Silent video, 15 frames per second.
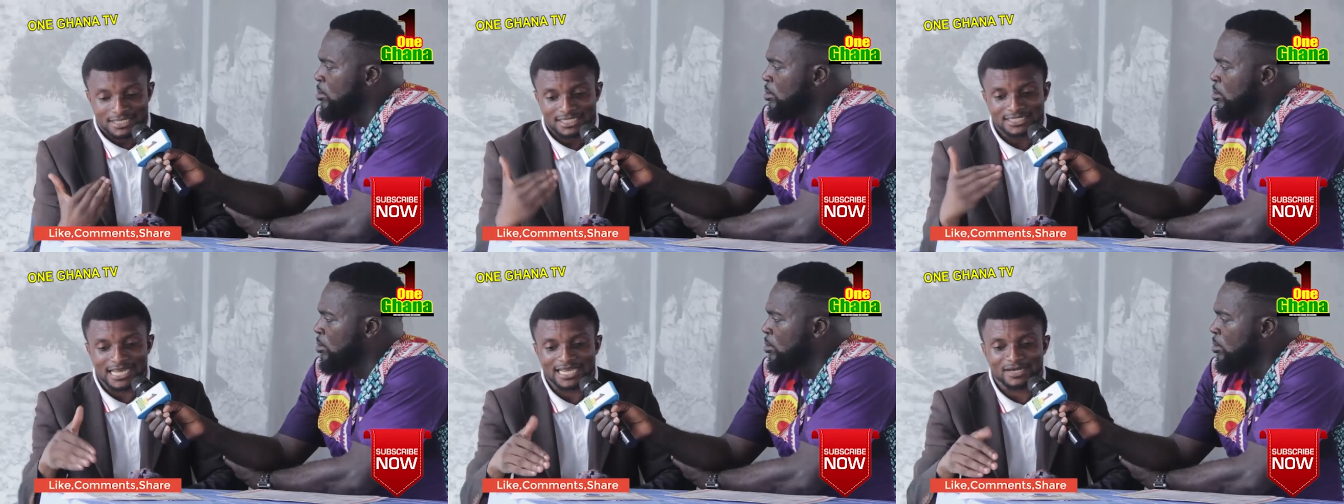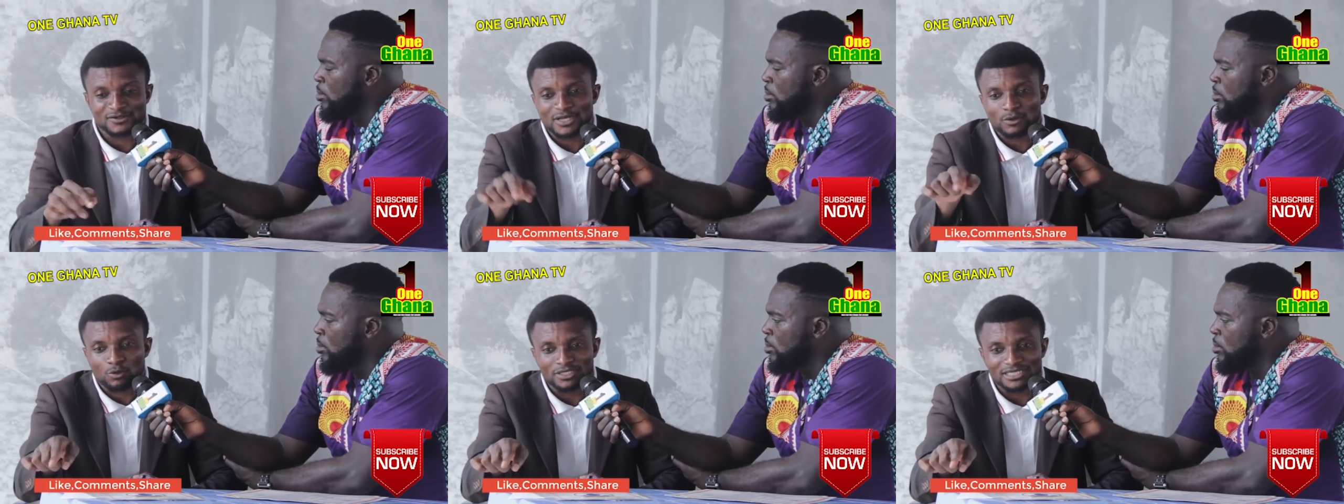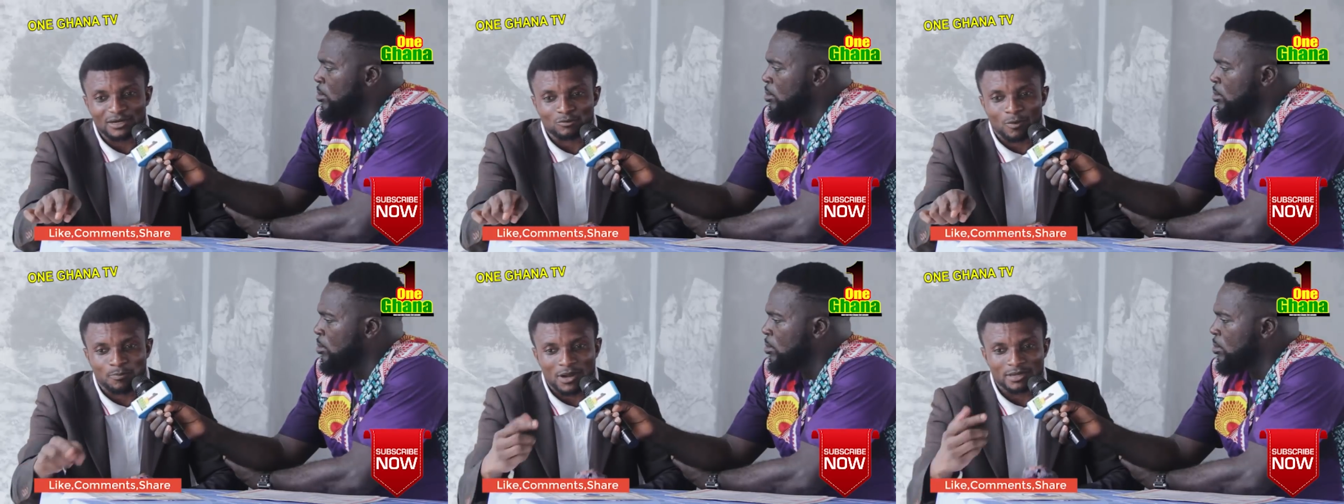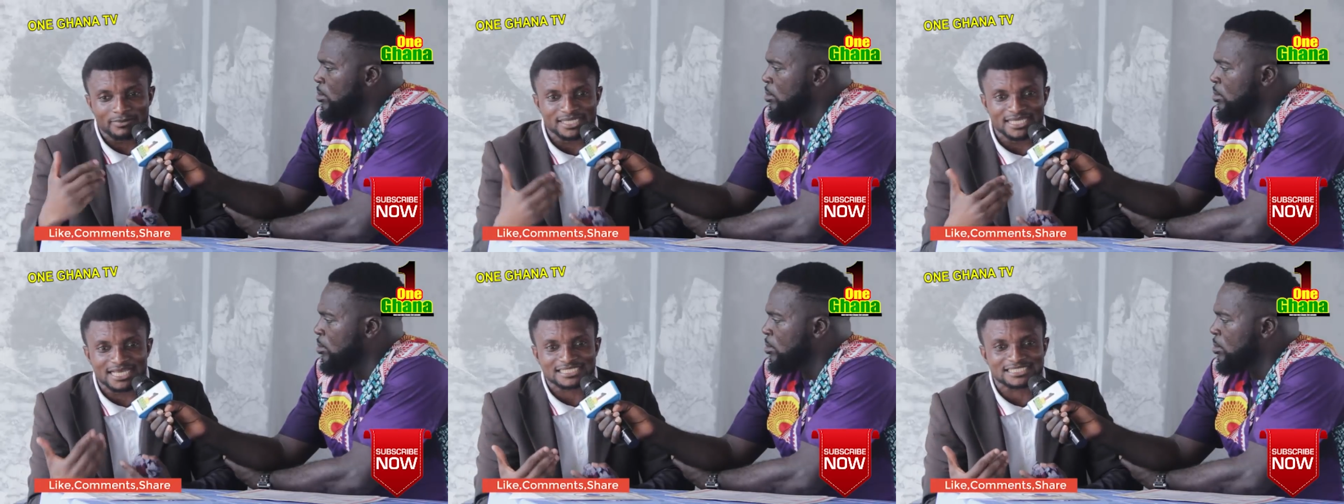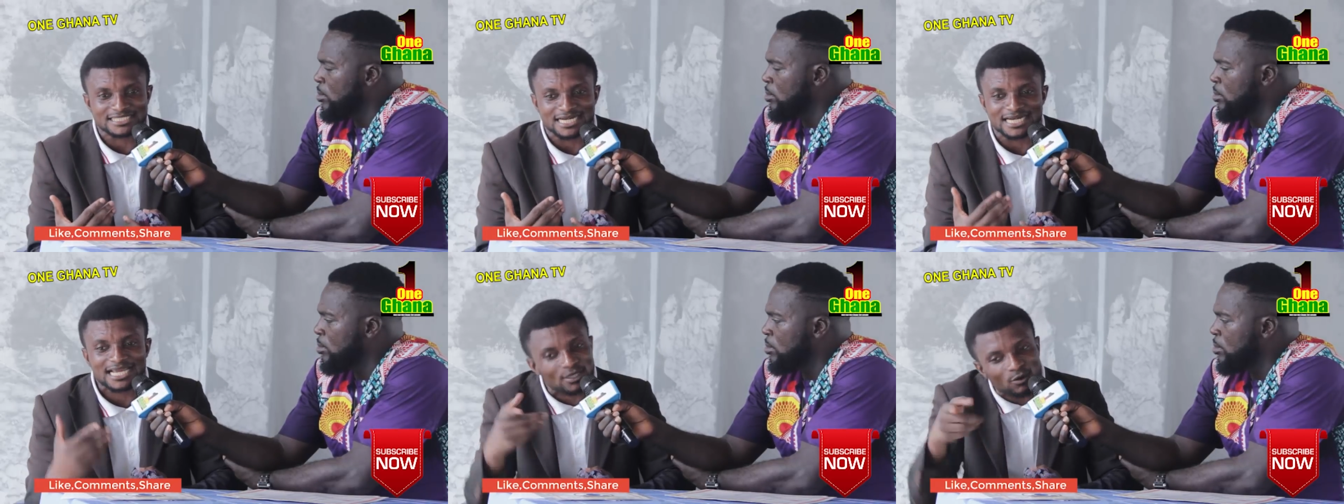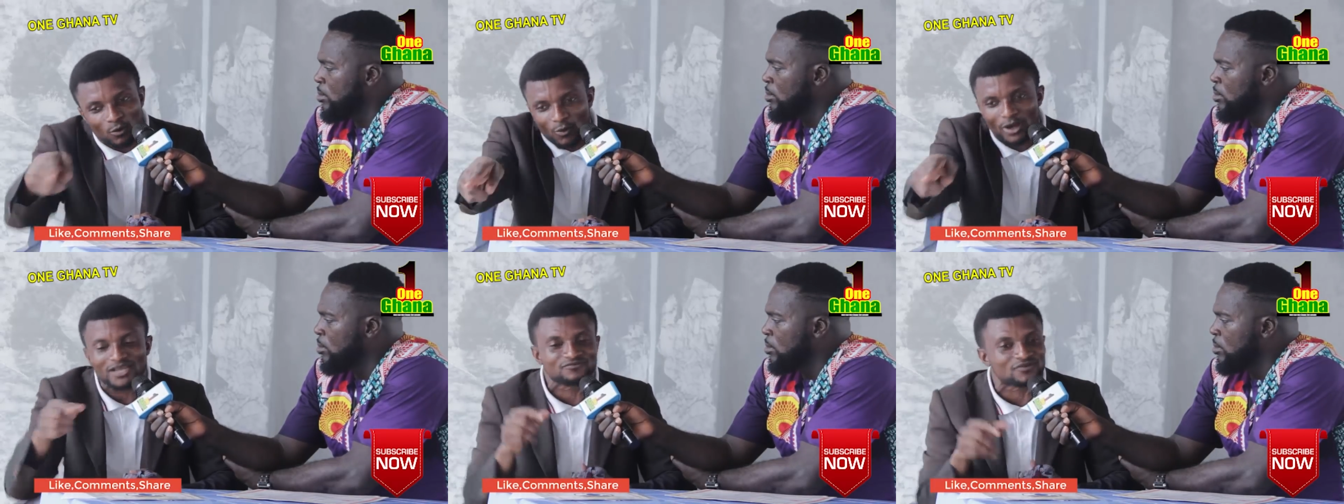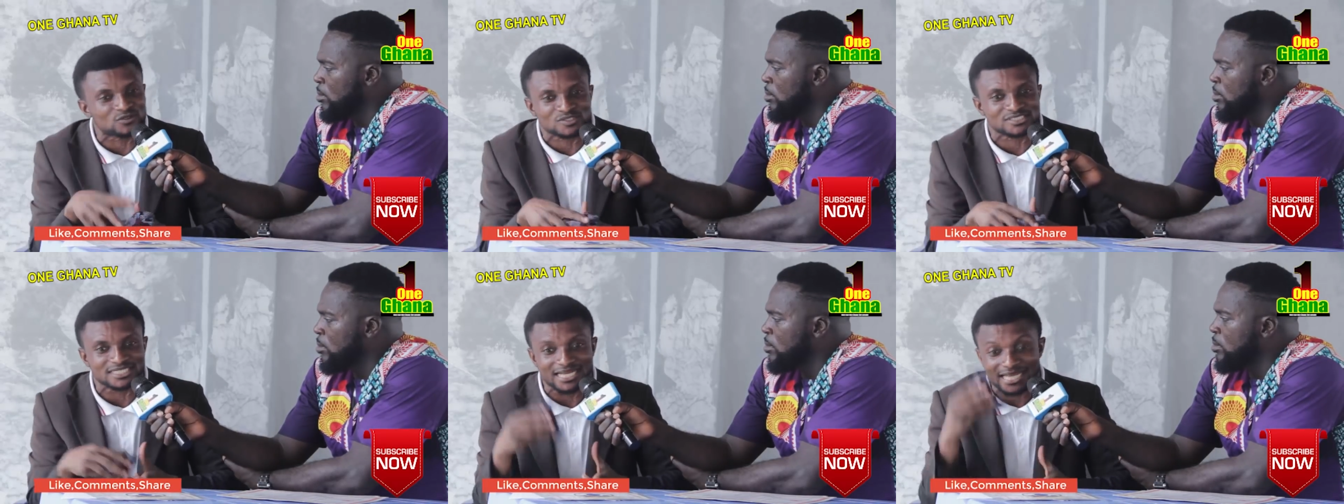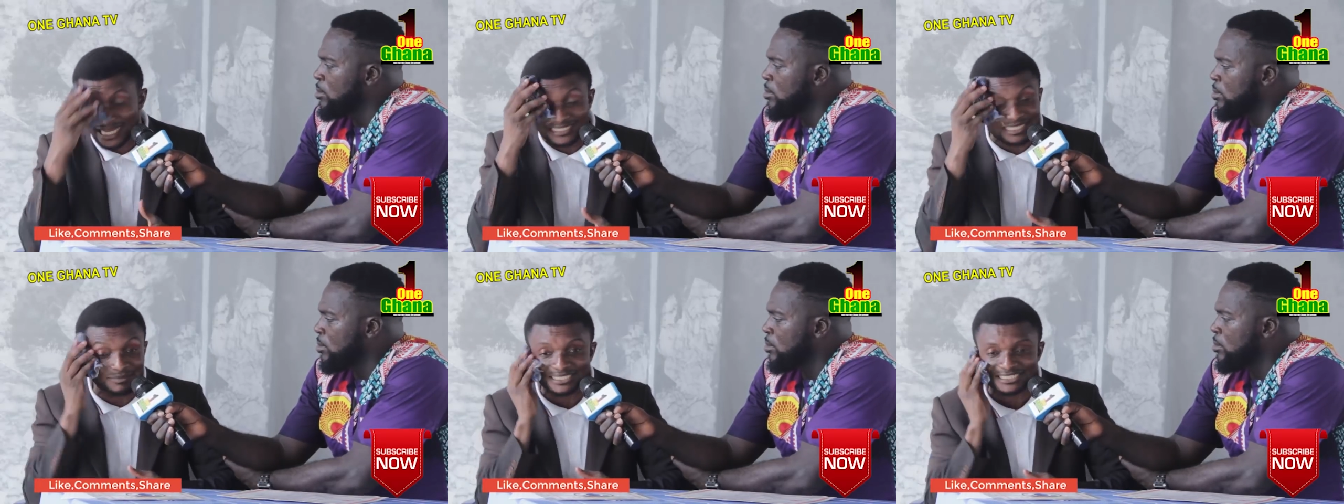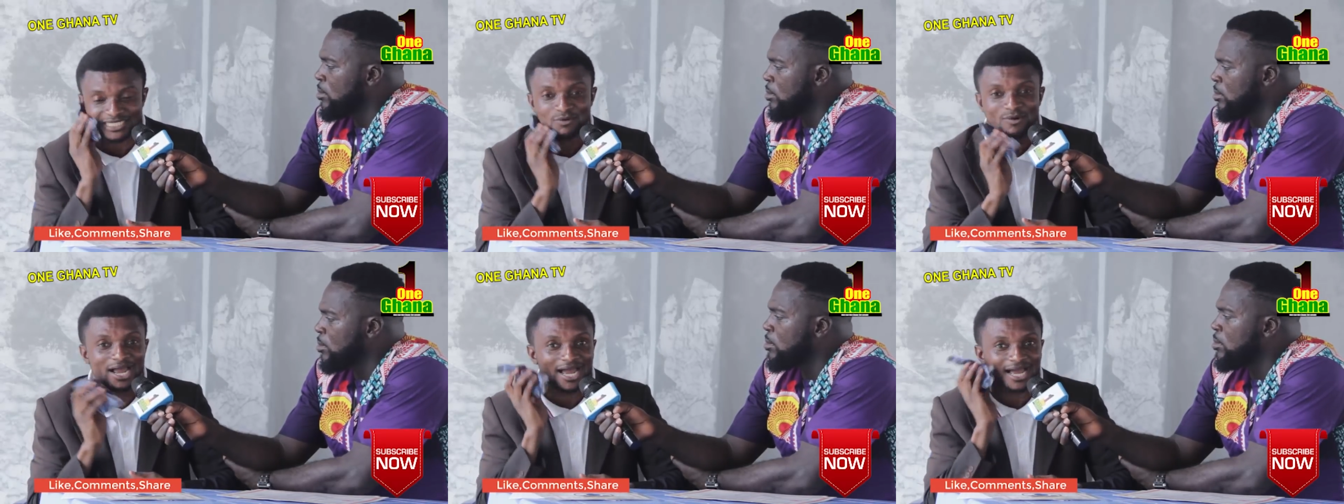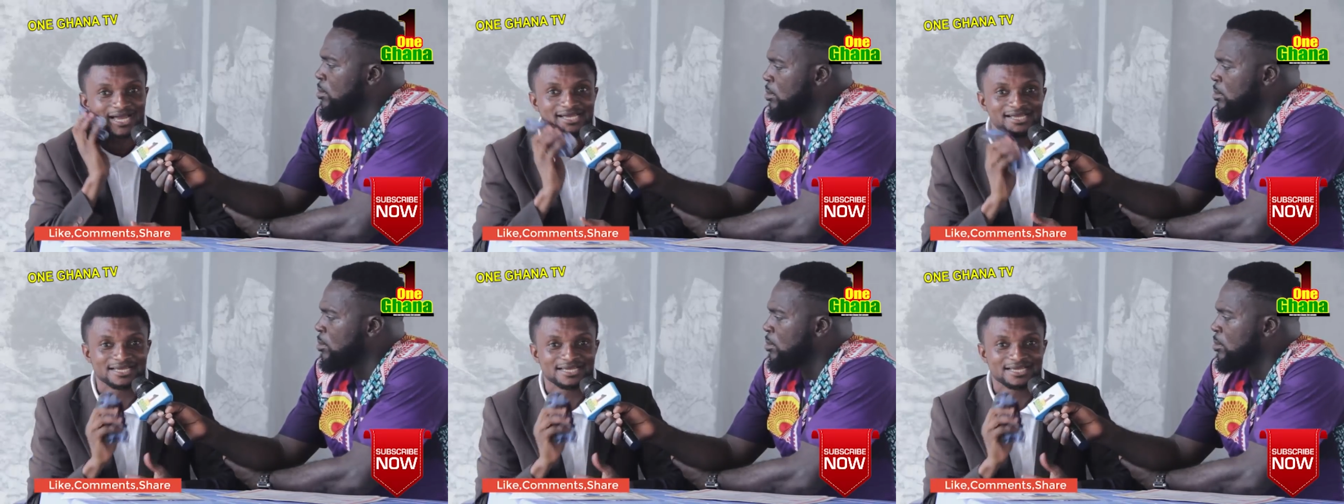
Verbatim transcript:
Speaker 1: ye no ye ko nyankopon mu ne yesre na ye o kwa ye fa so sire ende me nkire wa ha